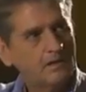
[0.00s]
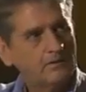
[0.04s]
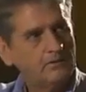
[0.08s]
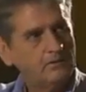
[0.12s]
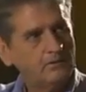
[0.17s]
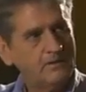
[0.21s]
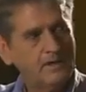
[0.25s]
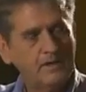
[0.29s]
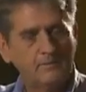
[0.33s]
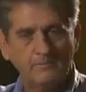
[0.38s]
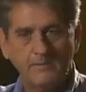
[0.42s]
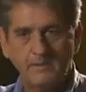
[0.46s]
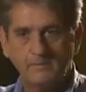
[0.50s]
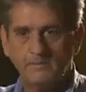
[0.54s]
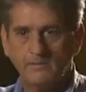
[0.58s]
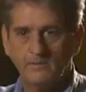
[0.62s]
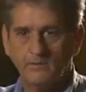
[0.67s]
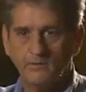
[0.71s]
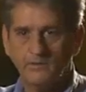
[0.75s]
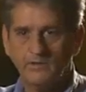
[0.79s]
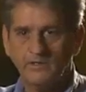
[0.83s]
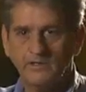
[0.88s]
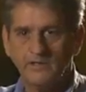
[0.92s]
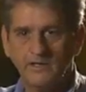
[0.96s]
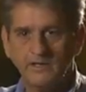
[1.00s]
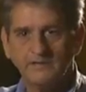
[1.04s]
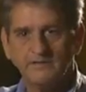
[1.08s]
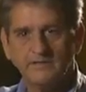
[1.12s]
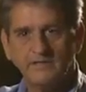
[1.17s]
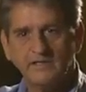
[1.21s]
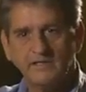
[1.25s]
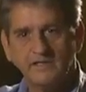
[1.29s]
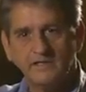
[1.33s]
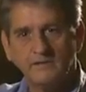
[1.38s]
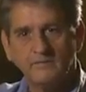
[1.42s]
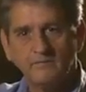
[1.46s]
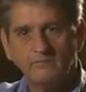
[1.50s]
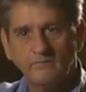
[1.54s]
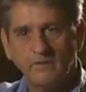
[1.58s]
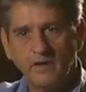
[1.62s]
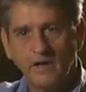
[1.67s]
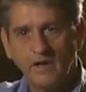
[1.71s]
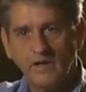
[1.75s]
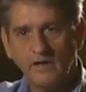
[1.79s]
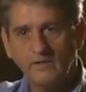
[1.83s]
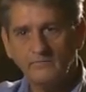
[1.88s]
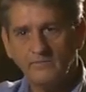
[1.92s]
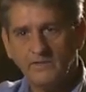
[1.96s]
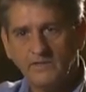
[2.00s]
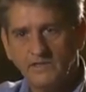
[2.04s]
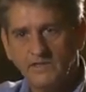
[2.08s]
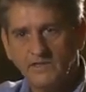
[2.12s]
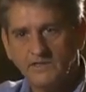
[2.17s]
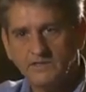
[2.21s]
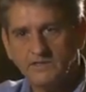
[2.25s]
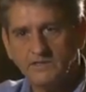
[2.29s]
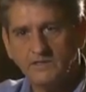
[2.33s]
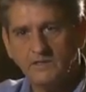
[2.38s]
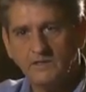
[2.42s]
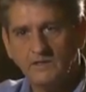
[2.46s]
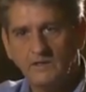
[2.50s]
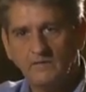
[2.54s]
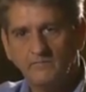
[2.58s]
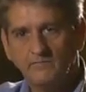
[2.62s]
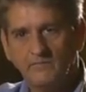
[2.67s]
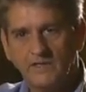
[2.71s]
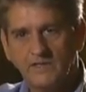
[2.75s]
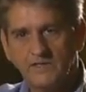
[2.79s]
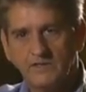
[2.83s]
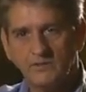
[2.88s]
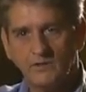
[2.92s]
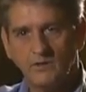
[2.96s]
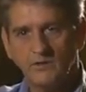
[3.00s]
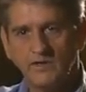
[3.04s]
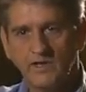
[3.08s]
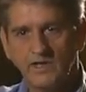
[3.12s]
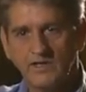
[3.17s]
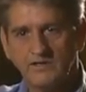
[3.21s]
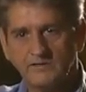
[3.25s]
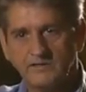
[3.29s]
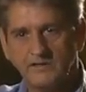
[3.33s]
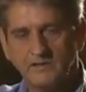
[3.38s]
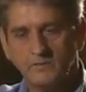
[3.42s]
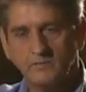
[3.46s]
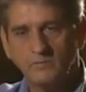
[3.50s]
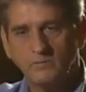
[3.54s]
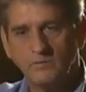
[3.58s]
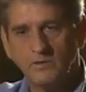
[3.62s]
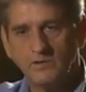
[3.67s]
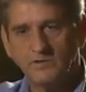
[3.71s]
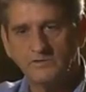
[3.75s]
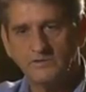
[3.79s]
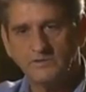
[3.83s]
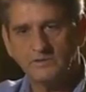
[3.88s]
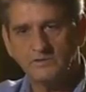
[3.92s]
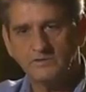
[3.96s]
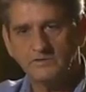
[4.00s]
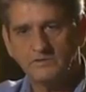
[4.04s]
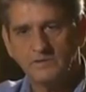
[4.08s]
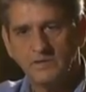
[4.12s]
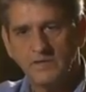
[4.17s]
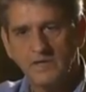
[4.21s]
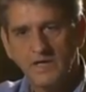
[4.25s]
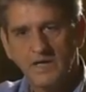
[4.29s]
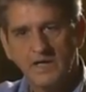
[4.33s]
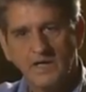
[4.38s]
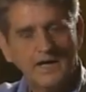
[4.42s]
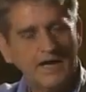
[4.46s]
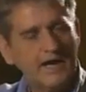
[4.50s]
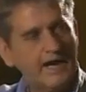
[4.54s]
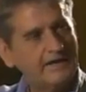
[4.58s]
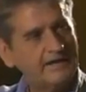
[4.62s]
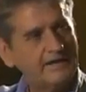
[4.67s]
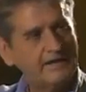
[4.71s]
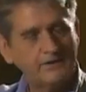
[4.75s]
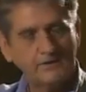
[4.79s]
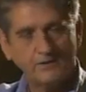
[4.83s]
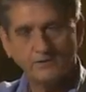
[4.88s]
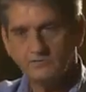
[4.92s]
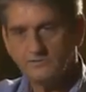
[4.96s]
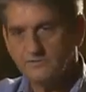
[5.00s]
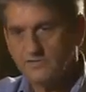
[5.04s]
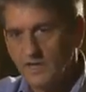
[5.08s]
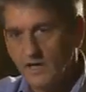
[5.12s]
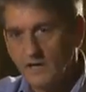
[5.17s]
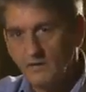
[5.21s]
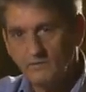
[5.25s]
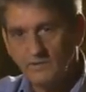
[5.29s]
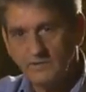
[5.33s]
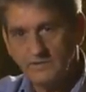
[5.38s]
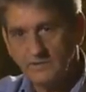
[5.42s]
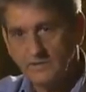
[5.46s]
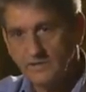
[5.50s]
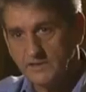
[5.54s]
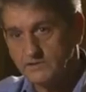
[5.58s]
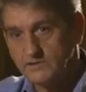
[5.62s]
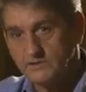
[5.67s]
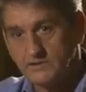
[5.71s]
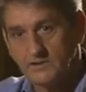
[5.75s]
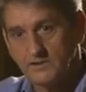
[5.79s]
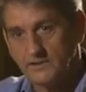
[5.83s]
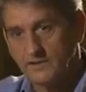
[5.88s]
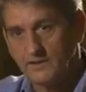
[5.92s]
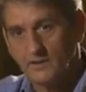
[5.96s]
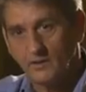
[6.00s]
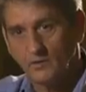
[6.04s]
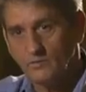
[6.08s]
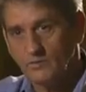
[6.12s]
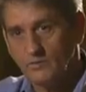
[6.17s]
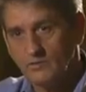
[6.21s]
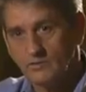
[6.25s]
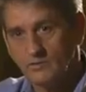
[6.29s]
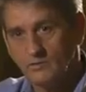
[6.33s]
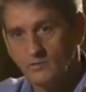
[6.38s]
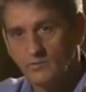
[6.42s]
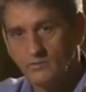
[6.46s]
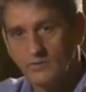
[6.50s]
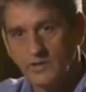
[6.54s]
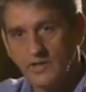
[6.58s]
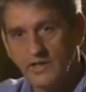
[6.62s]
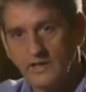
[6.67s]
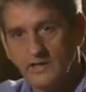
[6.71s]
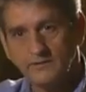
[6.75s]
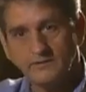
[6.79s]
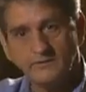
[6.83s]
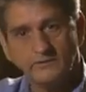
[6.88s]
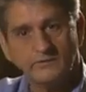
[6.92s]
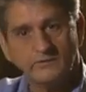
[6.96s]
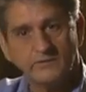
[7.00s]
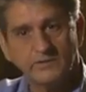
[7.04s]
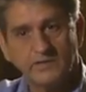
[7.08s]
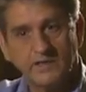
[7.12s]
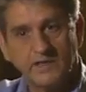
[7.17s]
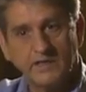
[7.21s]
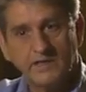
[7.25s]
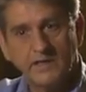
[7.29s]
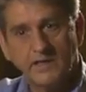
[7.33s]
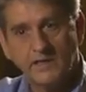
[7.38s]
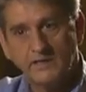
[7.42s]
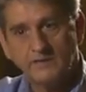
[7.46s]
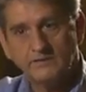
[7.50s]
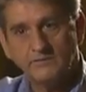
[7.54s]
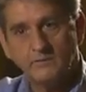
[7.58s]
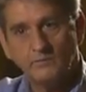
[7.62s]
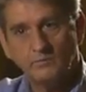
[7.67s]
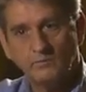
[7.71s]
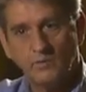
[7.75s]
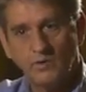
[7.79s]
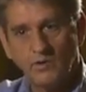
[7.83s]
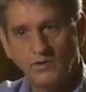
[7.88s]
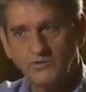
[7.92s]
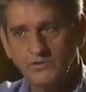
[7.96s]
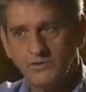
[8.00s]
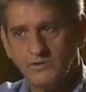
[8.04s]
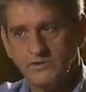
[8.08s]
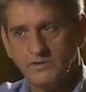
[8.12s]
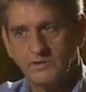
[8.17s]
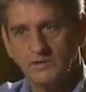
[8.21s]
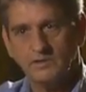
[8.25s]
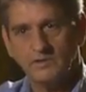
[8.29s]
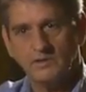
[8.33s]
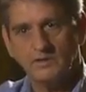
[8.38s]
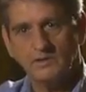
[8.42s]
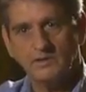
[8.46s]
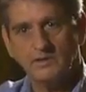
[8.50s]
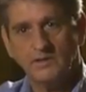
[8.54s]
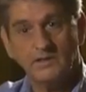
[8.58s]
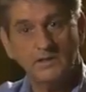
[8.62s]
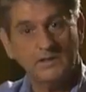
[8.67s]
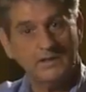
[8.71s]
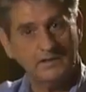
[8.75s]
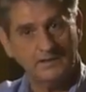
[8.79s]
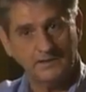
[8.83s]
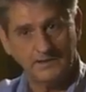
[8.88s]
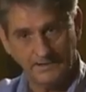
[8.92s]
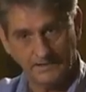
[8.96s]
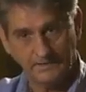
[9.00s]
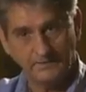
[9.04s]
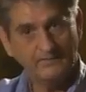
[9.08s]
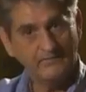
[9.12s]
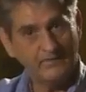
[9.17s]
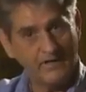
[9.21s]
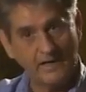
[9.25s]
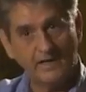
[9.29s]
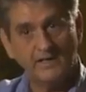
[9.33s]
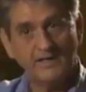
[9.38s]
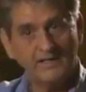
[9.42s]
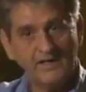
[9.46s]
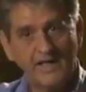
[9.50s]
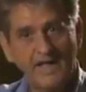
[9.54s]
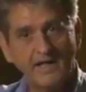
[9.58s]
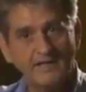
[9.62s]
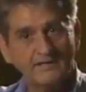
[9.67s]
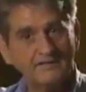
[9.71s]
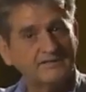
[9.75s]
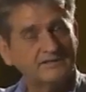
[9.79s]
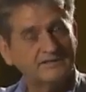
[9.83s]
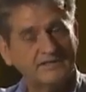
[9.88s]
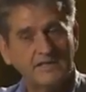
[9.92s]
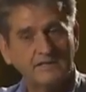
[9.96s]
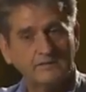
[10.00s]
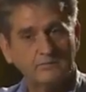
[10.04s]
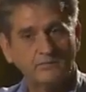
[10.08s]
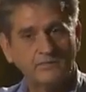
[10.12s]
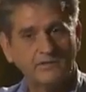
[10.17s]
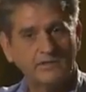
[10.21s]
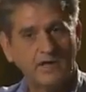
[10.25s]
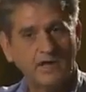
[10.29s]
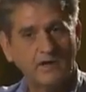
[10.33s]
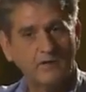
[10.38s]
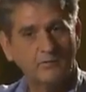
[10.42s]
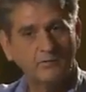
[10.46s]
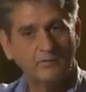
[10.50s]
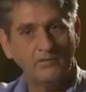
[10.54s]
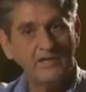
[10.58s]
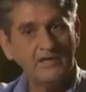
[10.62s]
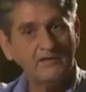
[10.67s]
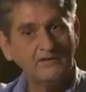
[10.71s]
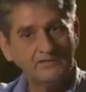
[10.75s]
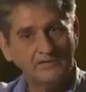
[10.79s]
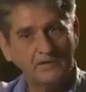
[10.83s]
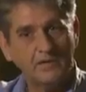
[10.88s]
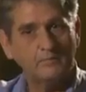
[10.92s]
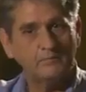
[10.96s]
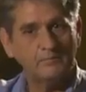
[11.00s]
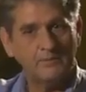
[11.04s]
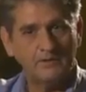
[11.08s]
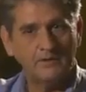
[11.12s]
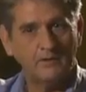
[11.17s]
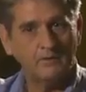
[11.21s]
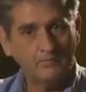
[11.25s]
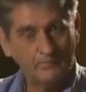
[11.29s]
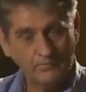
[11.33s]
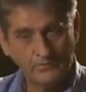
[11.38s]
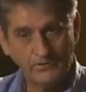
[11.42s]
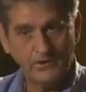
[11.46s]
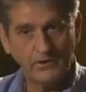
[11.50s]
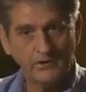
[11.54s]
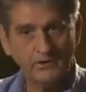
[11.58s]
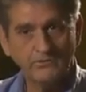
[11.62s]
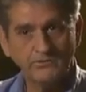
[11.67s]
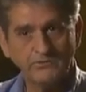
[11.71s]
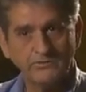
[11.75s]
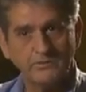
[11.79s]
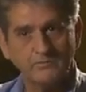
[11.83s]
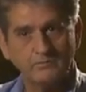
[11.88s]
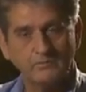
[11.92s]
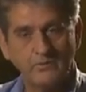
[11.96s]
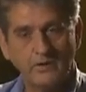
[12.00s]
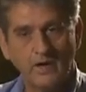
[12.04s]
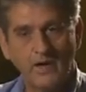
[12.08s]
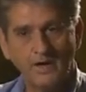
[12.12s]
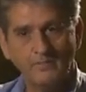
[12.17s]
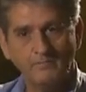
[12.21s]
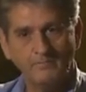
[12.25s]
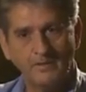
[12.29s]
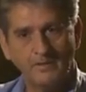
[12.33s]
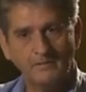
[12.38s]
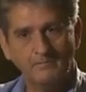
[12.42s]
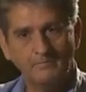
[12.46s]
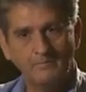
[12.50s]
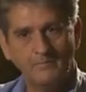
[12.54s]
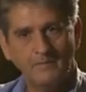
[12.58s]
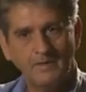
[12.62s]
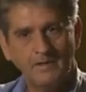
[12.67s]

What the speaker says: you get people organized and get involved in this stuff. They start asking questions. And it usually always leads to the local courthouse or the state house or Washington. In the final analysis, that's where it all ends up. You know, here's the problem,